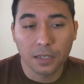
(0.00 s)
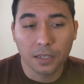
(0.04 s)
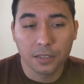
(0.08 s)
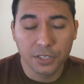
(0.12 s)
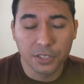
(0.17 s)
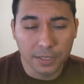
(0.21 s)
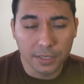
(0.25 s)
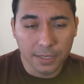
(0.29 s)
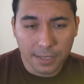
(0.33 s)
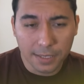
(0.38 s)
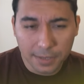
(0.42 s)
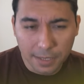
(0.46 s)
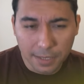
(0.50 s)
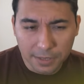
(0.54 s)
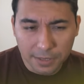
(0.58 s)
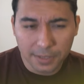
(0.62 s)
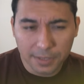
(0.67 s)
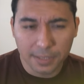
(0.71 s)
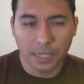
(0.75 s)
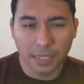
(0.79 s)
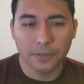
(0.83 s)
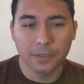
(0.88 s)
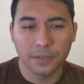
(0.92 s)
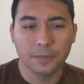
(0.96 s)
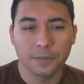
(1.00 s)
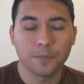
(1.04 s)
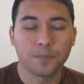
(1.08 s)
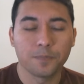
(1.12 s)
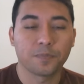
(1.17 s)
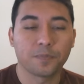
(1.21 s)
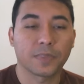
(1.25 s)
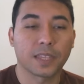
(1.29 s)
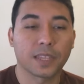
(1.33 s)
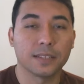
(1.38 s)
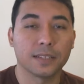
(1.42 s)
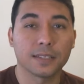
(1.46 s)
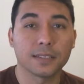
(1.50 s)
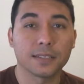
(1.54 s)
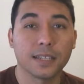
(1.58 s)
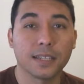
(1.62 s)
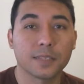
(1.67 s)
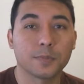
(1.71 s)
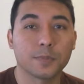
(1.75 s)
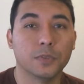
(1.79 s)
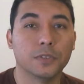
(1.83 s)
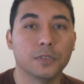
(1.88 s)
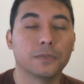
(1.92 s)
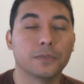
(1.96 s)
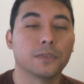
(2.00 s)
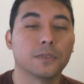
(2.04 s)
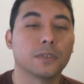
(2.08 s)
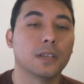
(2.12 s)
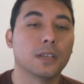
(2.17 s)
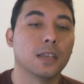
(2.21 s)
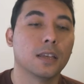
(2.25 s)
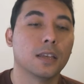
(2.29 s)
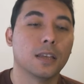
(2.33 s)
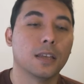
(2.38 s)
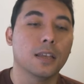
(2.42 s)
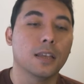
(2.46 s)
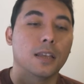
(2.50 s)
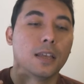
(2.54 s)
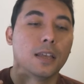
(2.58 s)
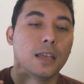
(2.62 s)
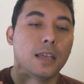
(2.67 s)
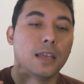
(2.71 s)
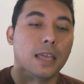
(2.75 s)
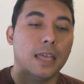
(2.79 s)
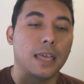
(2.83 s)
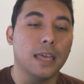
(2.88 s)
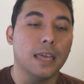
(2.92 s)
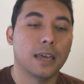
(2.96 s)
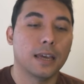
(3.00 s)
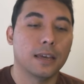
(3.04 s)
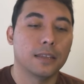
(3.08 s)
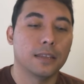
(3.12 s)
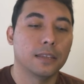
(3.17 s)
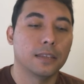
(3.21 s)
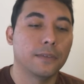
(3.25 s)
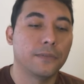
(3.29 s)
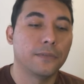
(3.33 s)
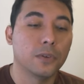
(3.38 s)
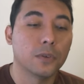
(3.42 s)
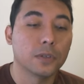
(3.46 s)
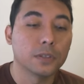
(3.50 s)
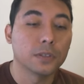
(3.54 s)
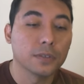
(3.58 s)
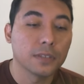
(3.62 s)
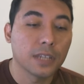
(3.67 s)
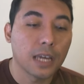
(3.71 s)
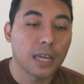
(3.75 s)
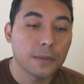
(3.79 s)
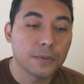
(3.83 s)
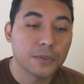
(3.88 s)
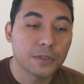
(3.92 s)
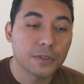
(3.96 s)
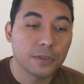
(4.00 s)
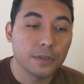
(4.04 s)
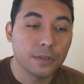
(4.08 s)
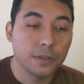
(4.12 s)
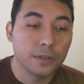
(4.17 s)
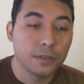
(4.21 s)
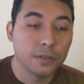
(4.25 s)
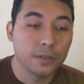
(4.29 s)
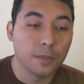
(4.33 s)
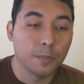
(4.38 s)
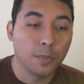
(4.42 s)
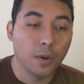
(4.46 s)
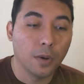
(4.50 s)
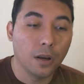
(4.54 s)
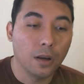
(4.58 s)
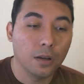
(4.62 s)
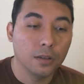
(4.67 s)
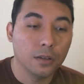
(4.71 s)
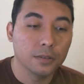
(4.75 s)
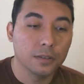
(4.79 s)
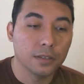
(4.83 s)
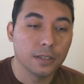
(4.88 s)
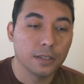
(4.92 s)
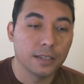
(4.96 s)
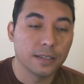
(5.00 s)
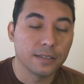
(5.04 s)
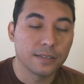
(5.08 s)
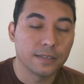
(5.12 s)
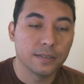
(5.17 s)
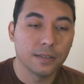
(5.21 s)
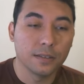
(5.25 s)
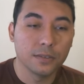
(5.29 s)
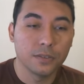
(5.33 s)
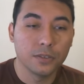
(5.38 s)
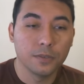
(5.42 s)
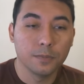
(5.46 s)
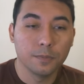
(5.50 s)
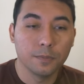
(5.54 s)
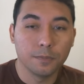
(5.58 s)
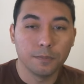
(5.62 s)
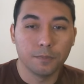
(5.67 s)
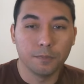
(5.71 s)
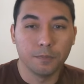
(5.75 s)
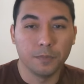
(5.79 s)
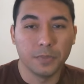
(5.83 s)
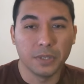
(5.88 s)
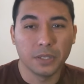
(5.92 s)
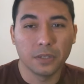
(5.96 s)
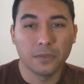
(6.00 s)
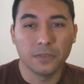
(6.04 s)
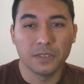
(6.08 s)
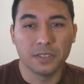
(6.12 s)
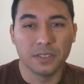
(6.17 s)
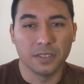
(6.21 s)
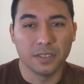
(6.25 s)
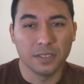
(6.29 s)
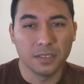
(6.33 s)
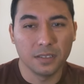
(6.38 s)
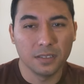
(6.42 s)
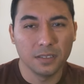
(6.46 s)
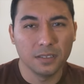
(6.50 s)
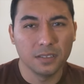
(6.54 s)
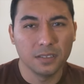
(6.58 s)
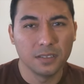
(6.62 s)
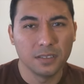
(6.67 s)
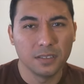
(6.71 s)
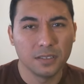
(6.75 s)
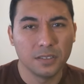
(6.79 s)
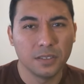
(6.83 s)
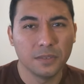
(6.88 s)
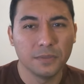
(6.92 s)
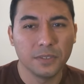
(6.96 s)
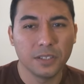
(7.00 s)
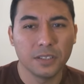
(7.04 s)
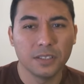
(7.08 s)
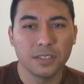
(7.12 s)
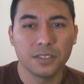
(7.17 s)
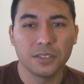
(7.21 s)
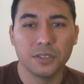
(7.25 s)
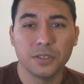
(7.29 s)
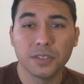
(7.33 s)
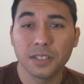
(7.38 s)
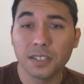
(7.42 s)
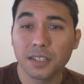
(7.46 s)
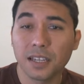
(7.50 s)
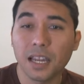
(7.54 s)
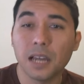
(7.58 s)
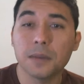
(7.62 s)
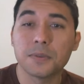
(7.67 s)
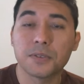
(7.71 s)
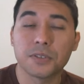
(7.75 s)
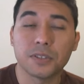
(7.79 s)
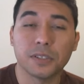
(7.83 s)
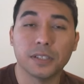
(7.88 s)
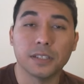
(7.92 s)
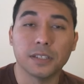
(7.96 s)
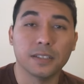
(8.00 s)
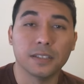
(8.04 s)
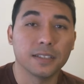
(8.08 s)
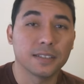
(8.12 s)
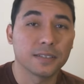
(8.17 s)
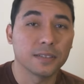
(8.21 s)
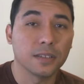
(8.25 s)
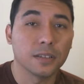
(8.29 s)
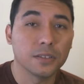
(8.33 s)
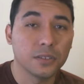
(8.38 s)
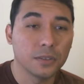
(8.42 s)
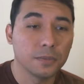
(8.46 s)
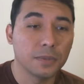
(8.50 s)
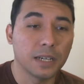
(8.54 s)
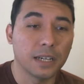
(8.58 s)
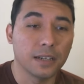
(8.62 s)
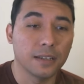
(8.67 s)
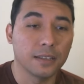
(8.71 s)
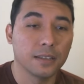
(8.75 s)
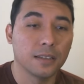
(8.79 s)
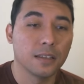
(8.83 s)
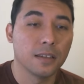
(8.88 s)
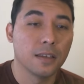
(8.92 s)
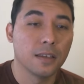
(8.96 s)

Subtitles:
G takes h7, it's a nice move. And if you were to capture the pawn, it's not too big of a deal, to be honest. You can capture it, it's not too bad.